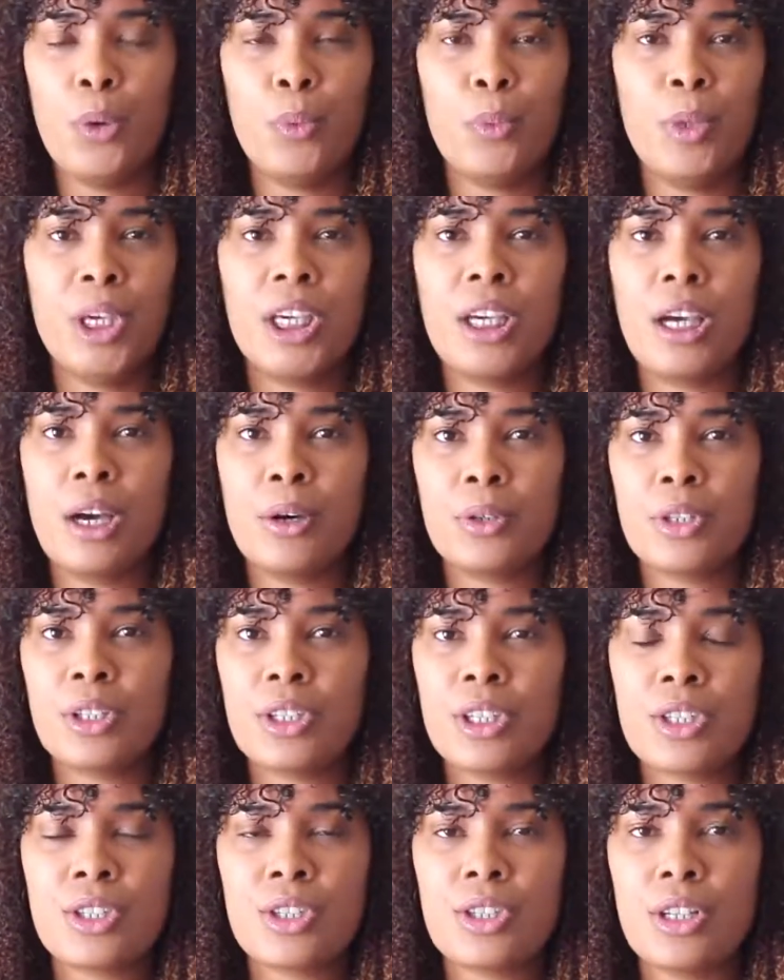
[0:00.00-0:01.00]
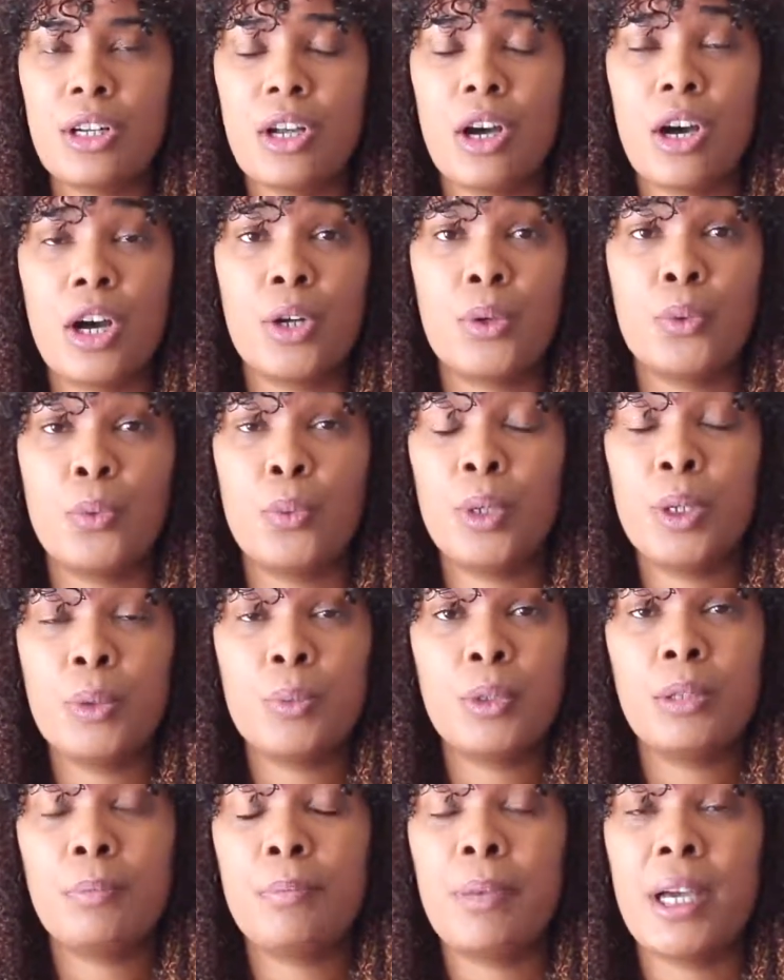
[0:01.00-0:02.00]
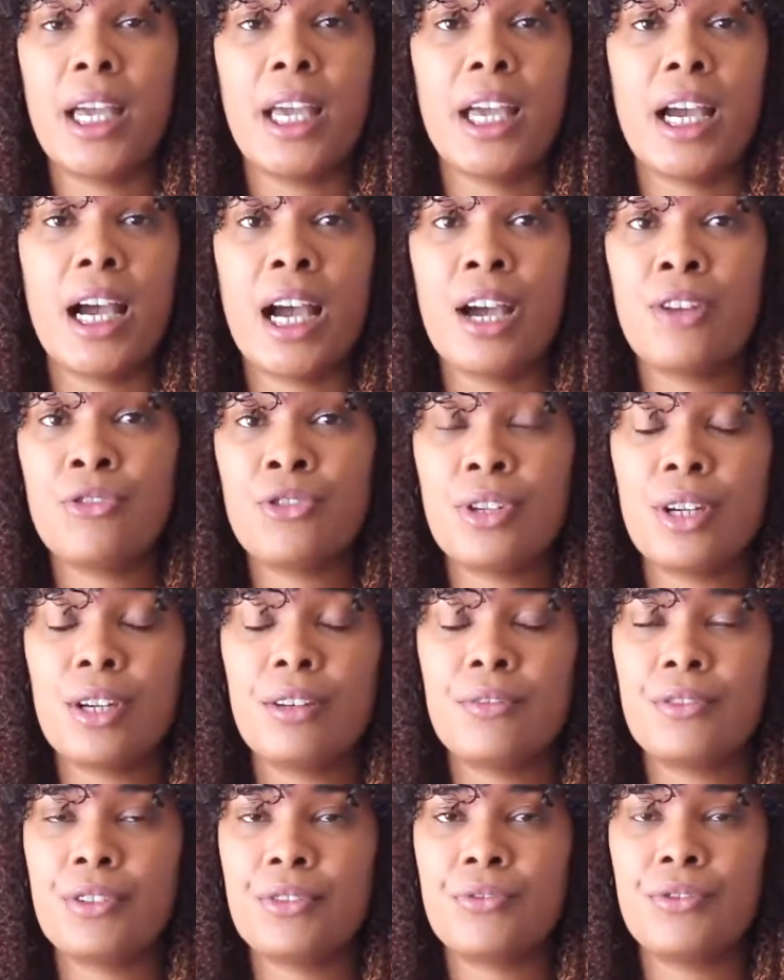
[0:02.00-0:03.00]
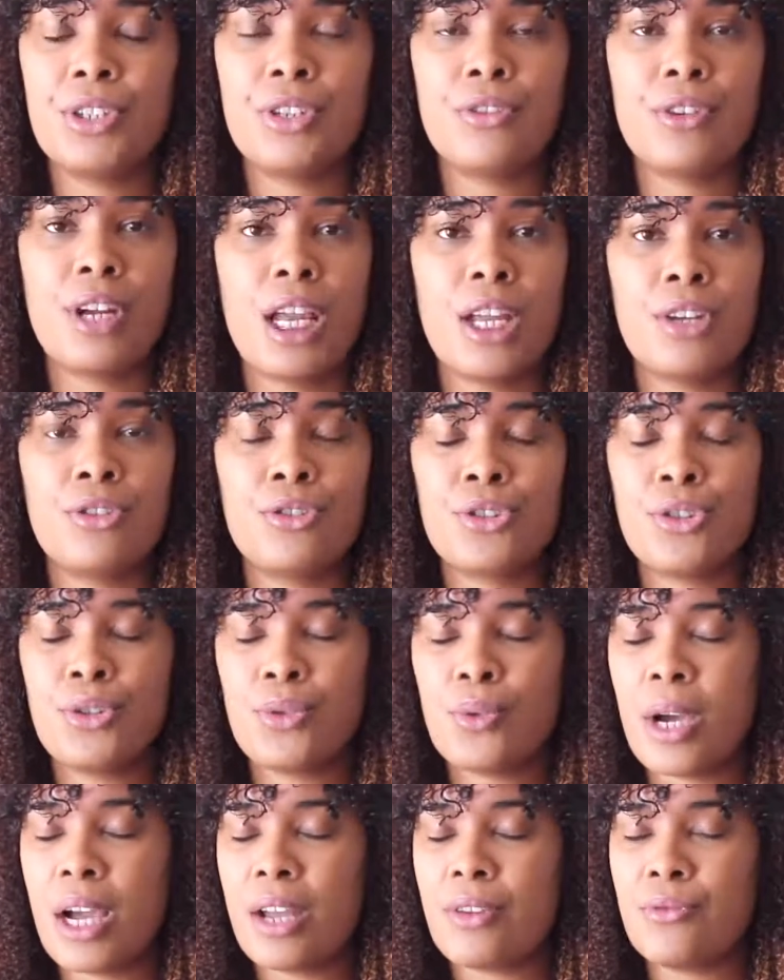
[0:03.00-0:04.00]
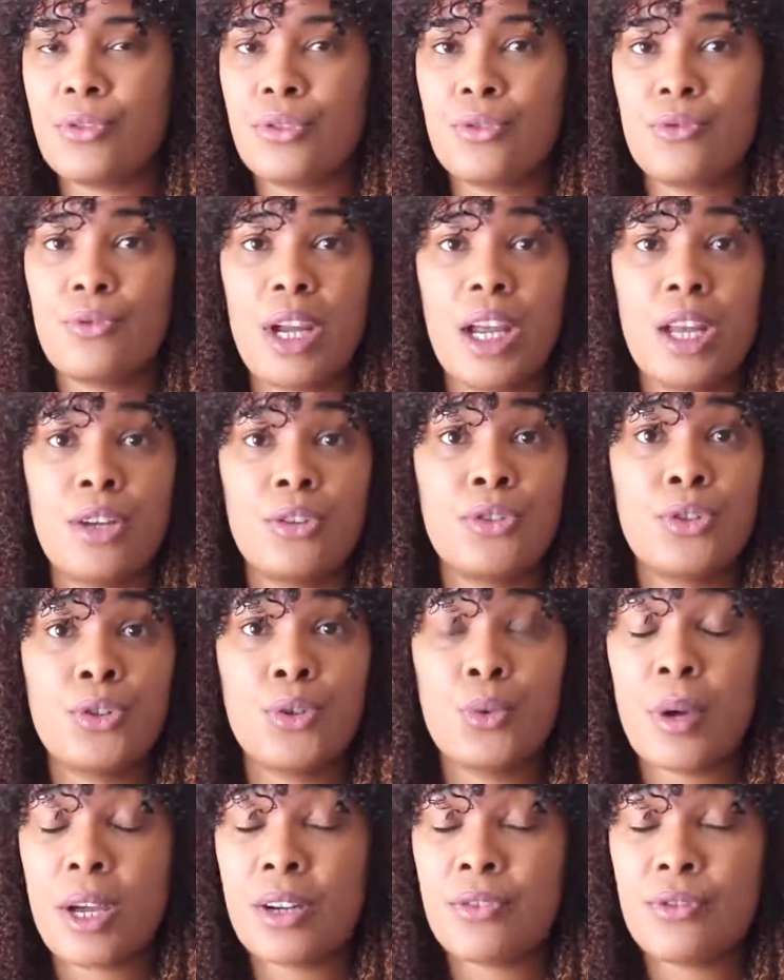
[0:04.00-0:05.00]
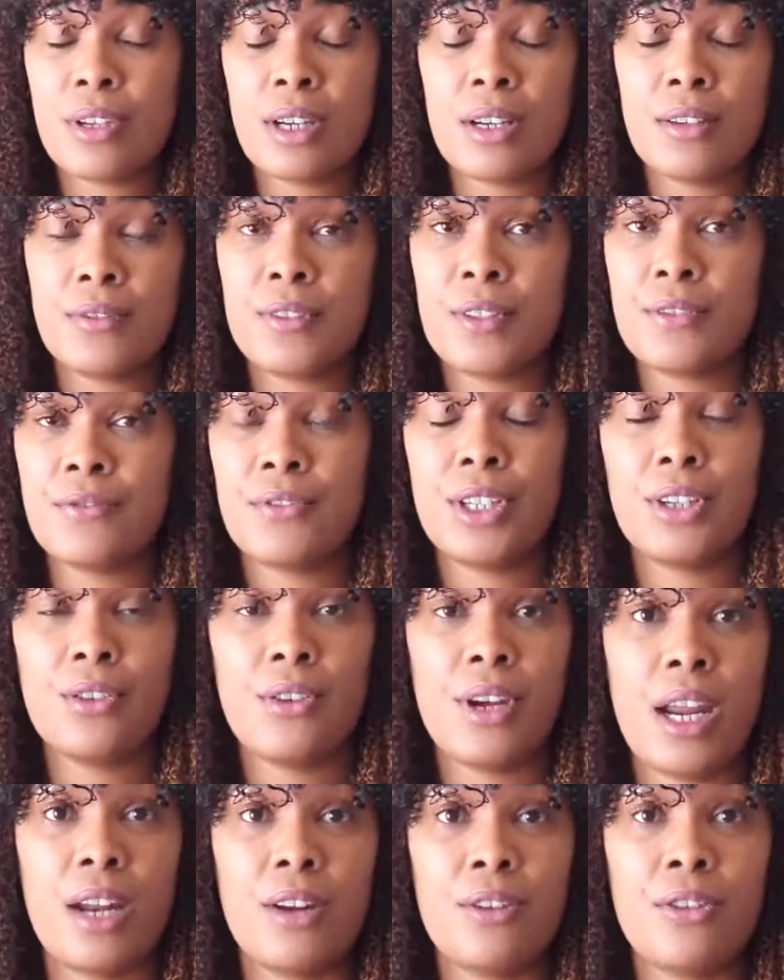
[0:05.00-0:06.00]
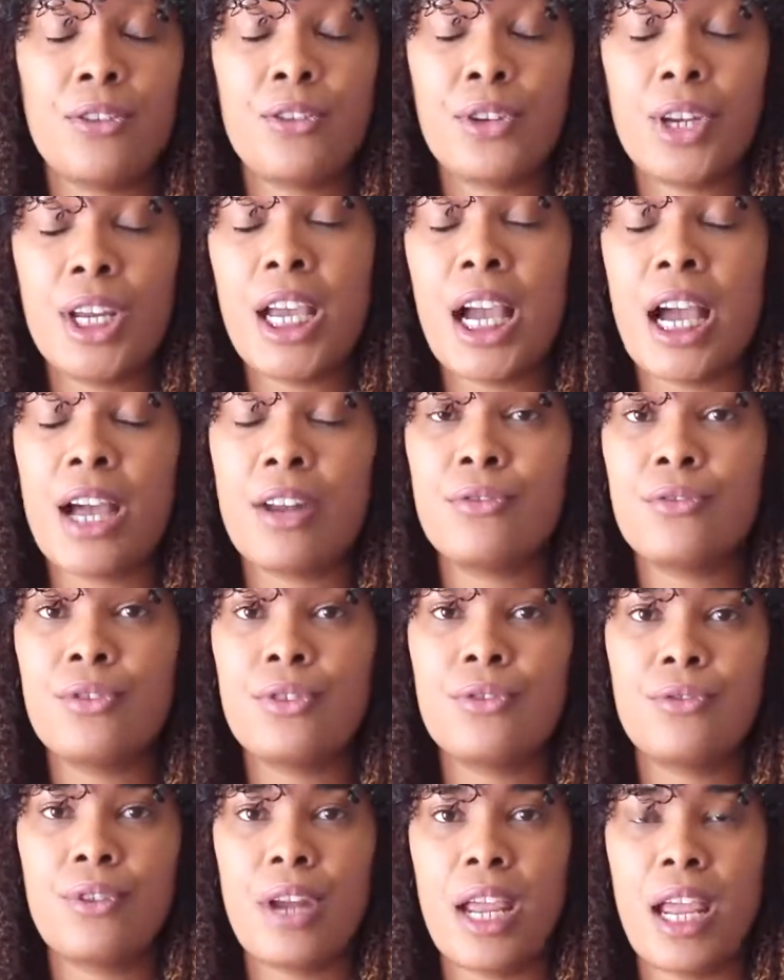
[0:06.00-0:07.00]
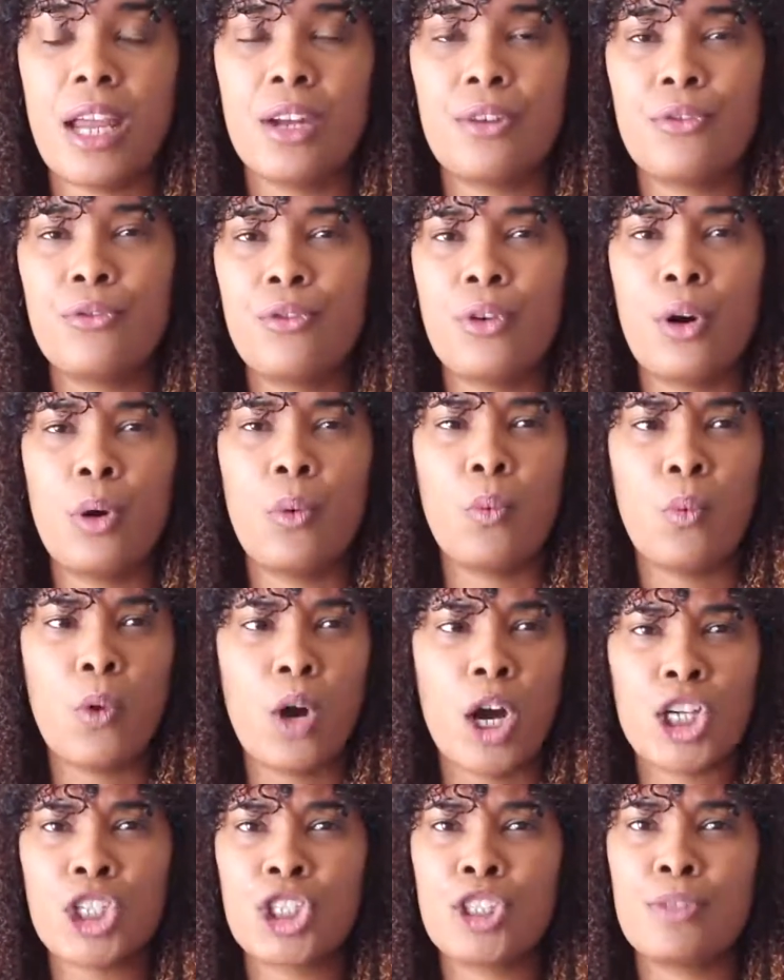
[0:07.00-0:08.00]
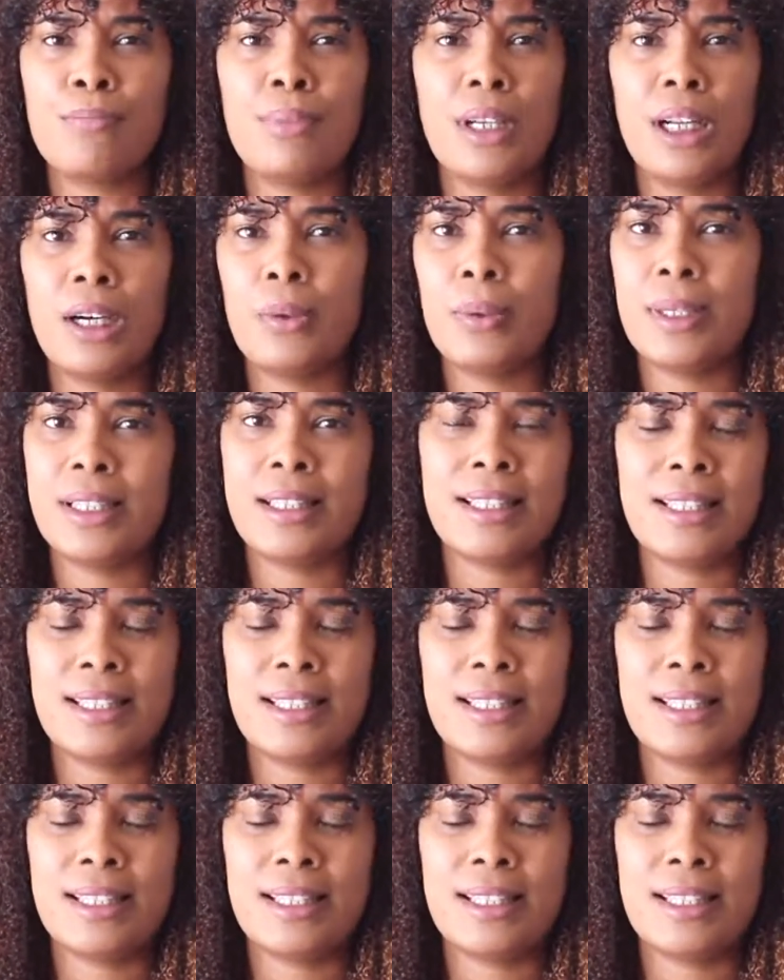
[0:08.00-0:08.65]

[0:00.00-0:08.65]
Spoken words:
We go to the salon, we will pay 150 rand, 200 rand, 250 rand, 300 rand for a wash, blow and